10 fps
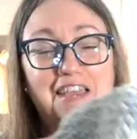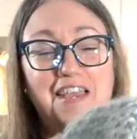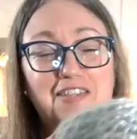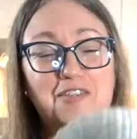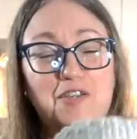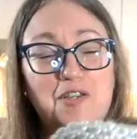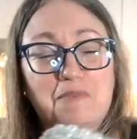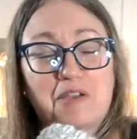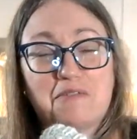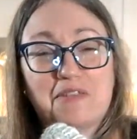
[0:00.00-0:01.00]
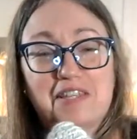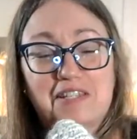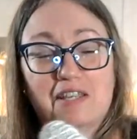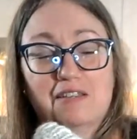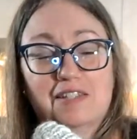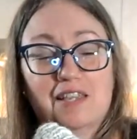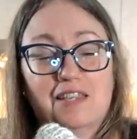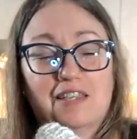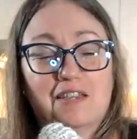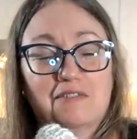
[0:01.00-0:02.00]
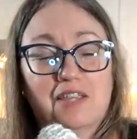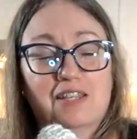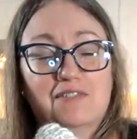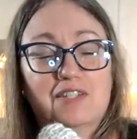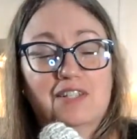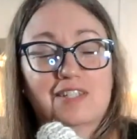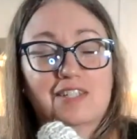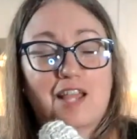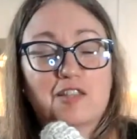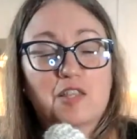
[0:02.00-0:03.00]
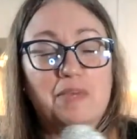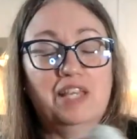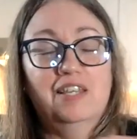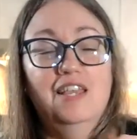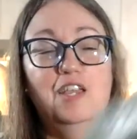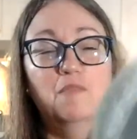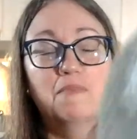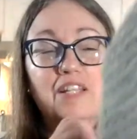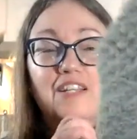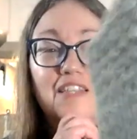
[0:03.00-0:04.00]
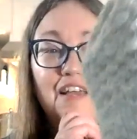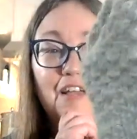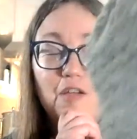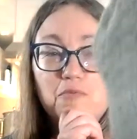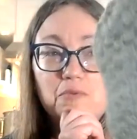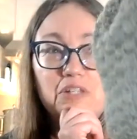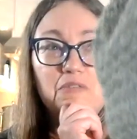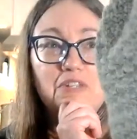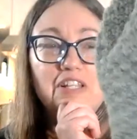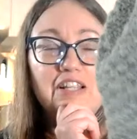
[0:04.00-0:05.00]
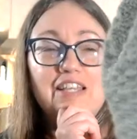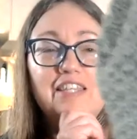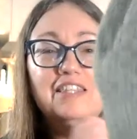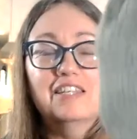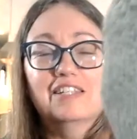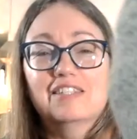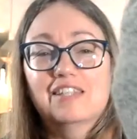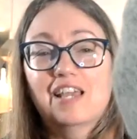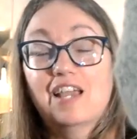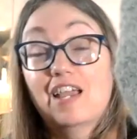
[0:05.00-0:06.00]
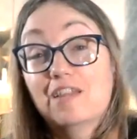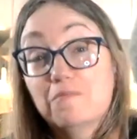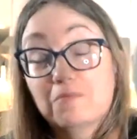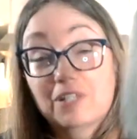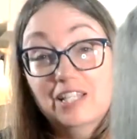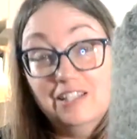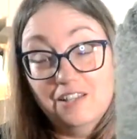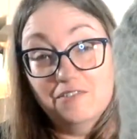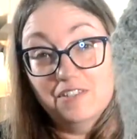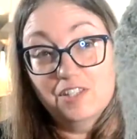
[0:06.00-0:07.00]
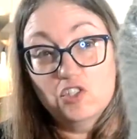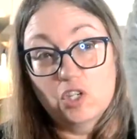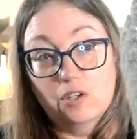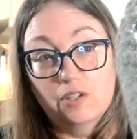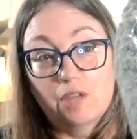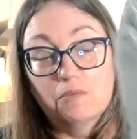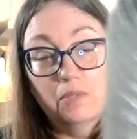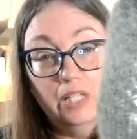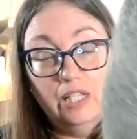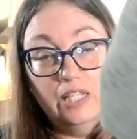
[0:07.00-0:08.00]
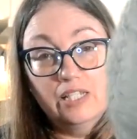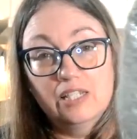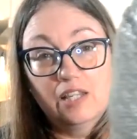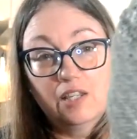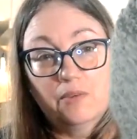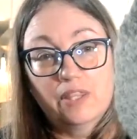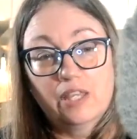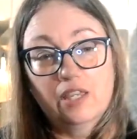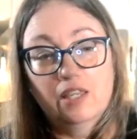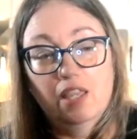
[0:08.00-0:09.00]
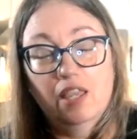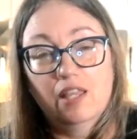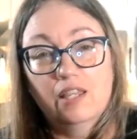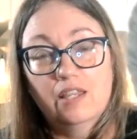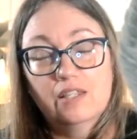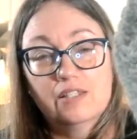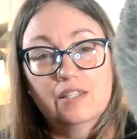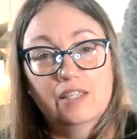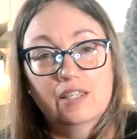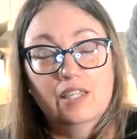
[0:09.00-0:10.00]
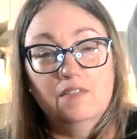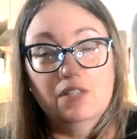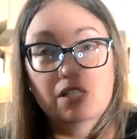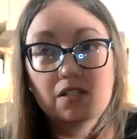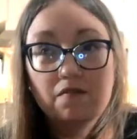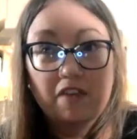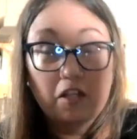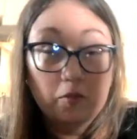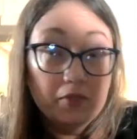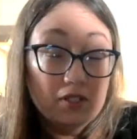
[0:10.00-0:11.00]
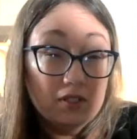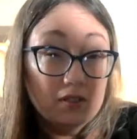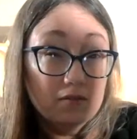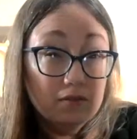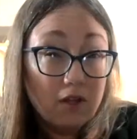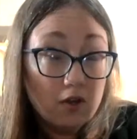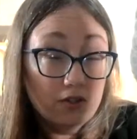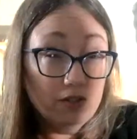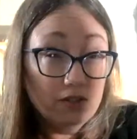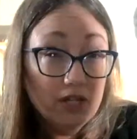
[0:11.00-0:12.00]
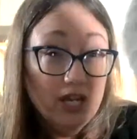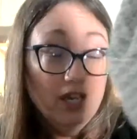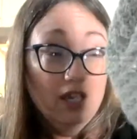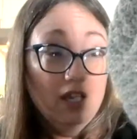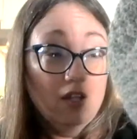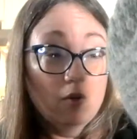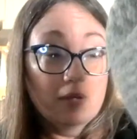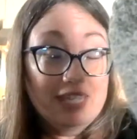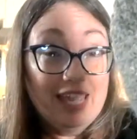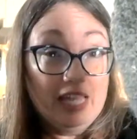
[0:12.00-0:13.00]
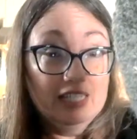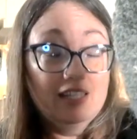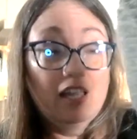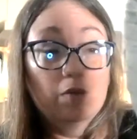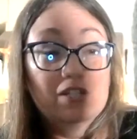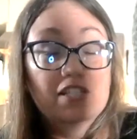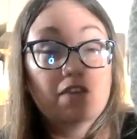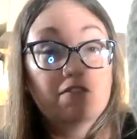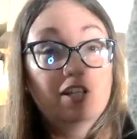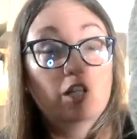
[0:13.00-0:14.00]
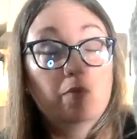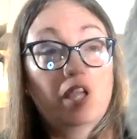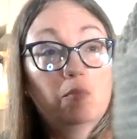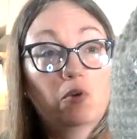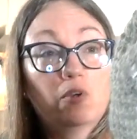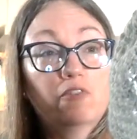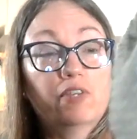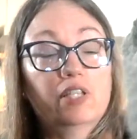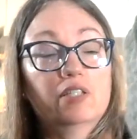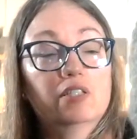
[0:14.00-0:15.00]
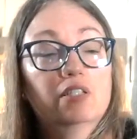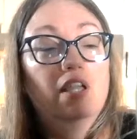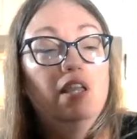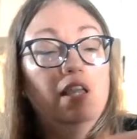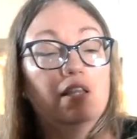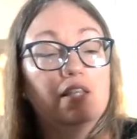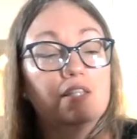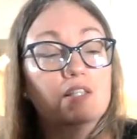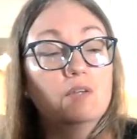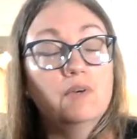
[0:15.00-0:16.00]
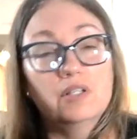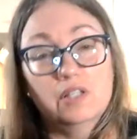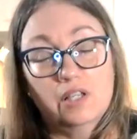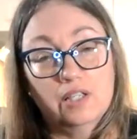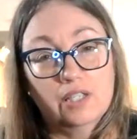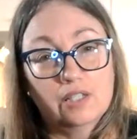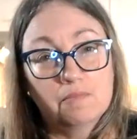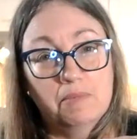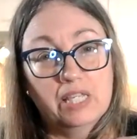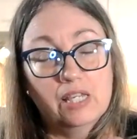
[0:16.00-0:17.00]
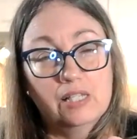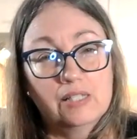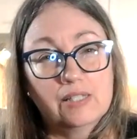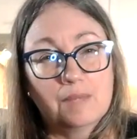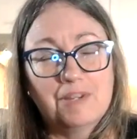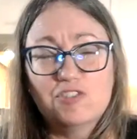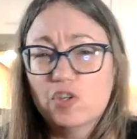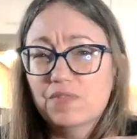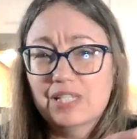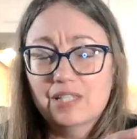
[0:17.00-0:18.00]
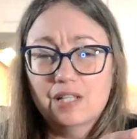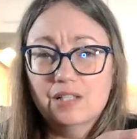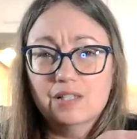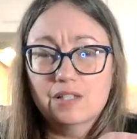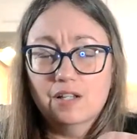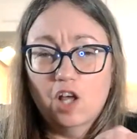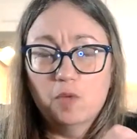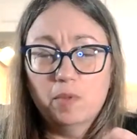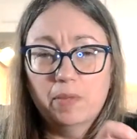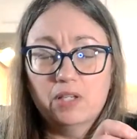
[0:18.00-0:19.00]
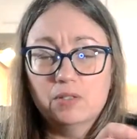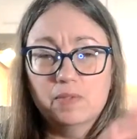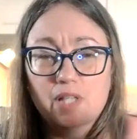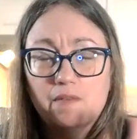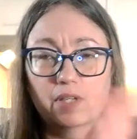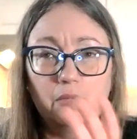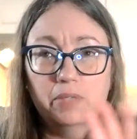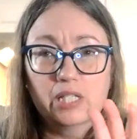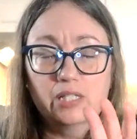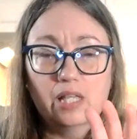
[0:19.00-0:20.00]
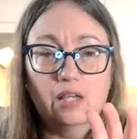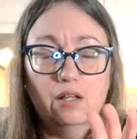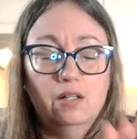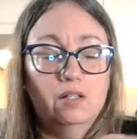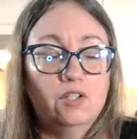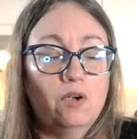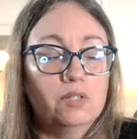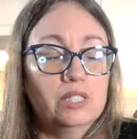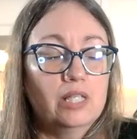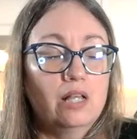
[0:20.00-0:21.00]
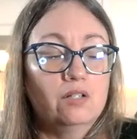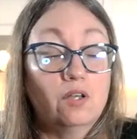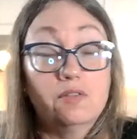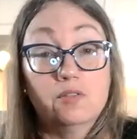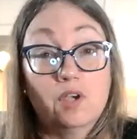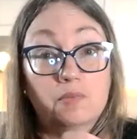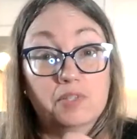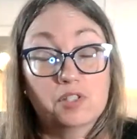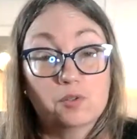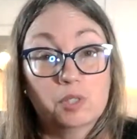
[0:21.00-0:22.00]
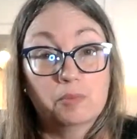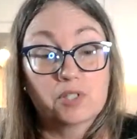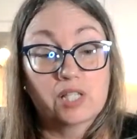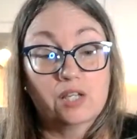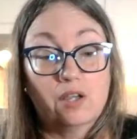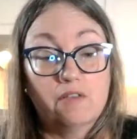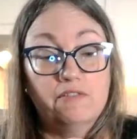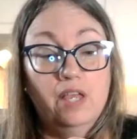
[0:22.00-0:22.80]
You could wear it with the tails hanging out, right? If you just tuck them in. But look at that. I really, really like this. I really loved this yarn. I really liked knitting with it. And if it is available longer or again, I would definitely buy more of it. And I did go online because I'm not sure if the sale is still on, but Michael's was having a big sale, yarn sale, and all their yarn was 30% off.